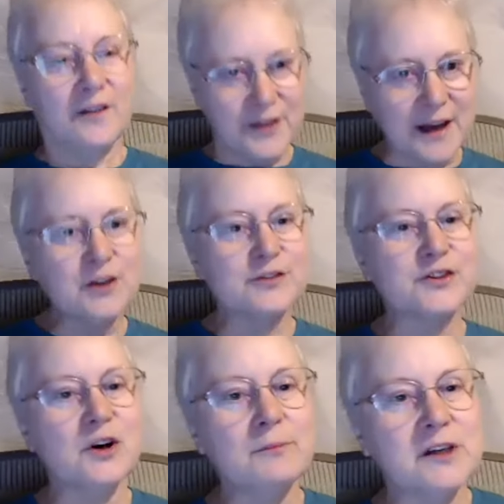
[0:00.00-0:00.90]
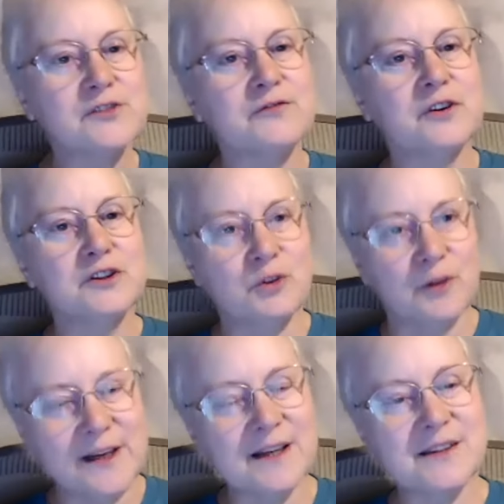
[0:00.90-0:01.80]
thank you so much for
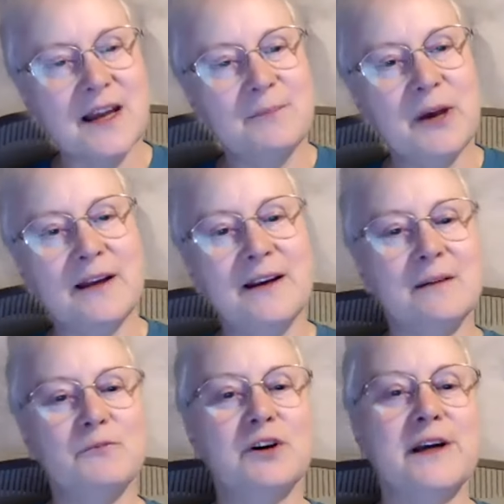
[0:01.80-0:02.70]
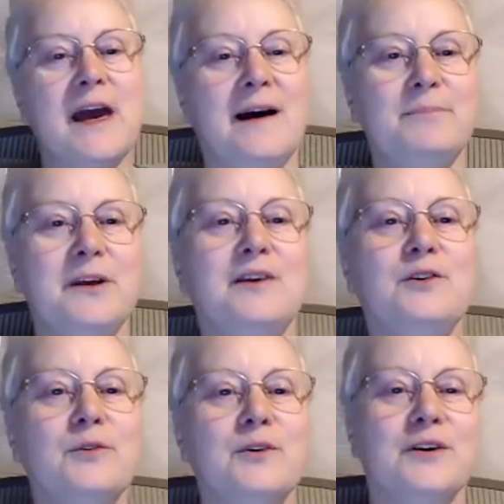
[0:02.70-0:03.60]
joining us today, Bennett. I'm really happy
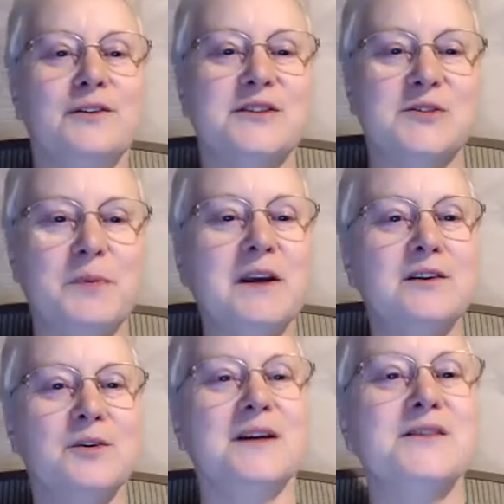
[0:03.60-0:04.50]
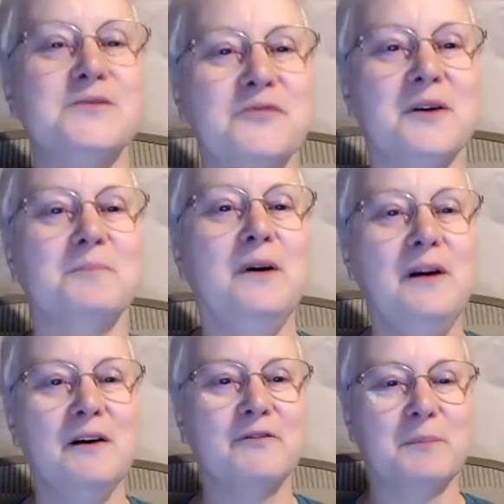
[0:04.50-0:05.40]
you could speak to us from,
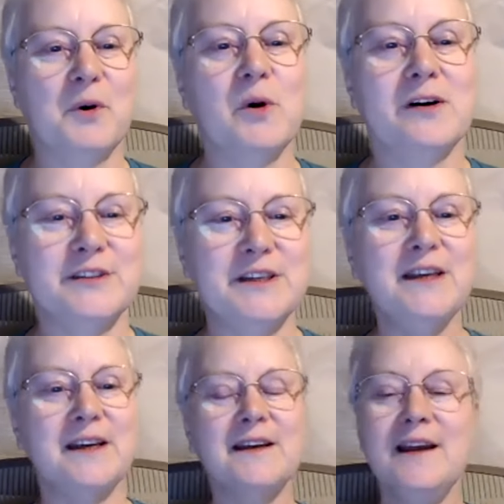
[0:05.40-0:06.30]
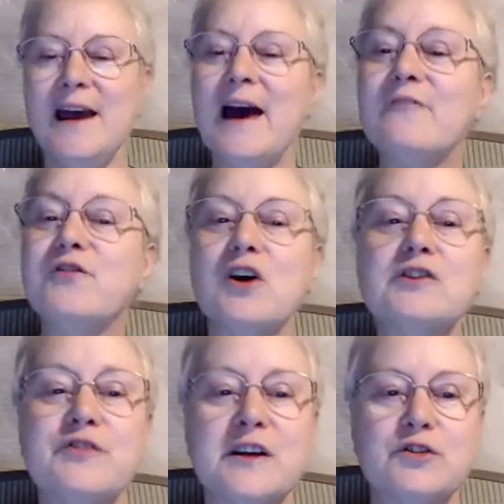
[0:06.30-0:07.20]
from quarantine. And for those
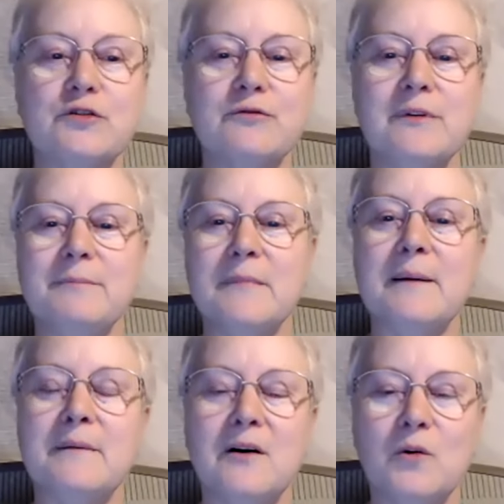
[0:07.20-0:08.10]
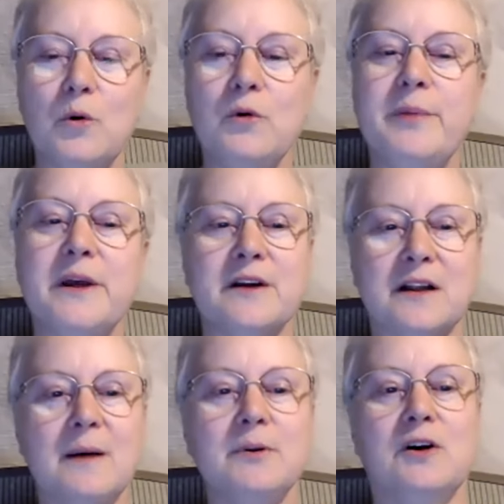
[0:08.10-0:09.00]
of us who rem- who've been in the
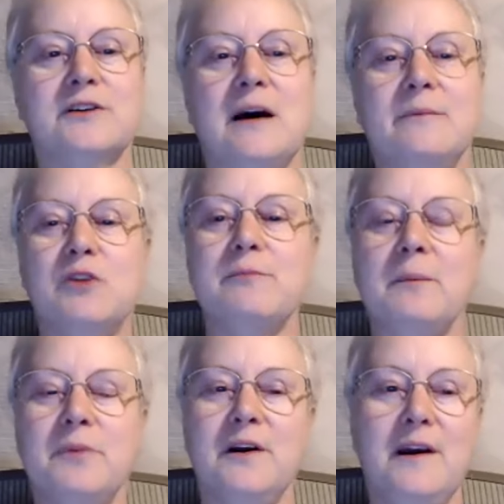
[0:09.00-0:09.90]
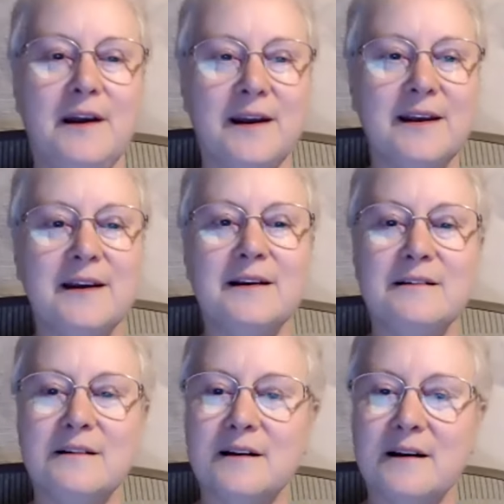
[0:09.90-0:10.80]
club a long time, you remember he
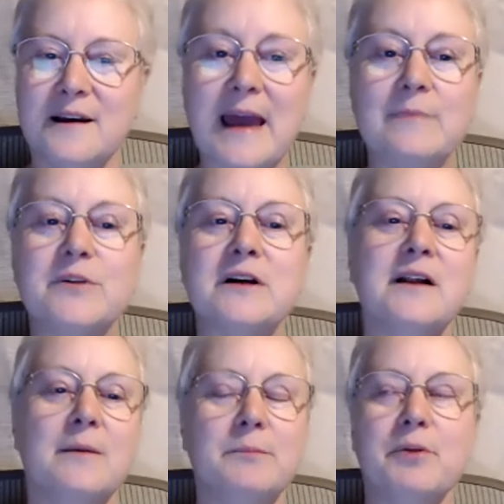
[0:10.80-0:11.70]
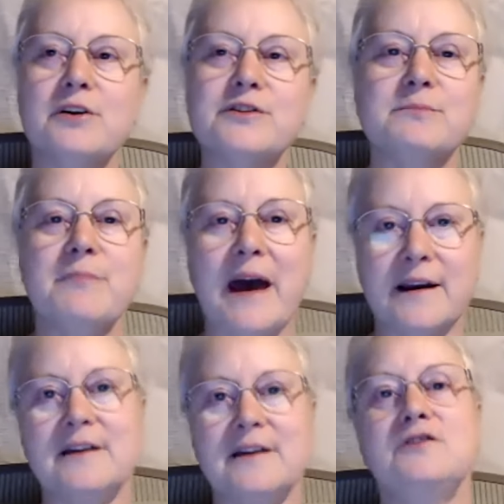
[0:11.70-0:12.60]
came to the club in person back
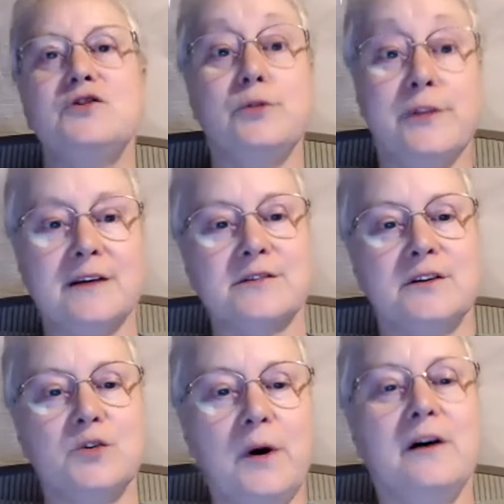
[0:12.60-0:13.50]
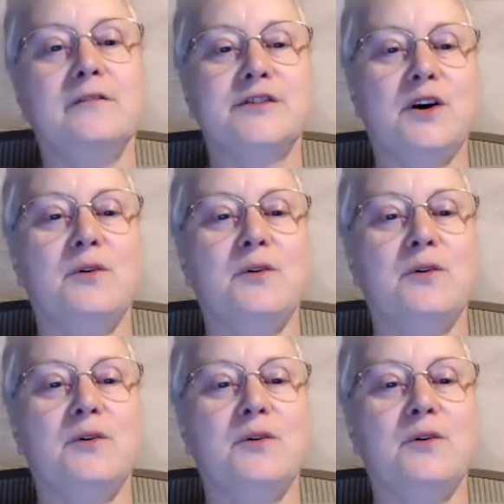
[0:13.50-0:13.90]
in 2012. So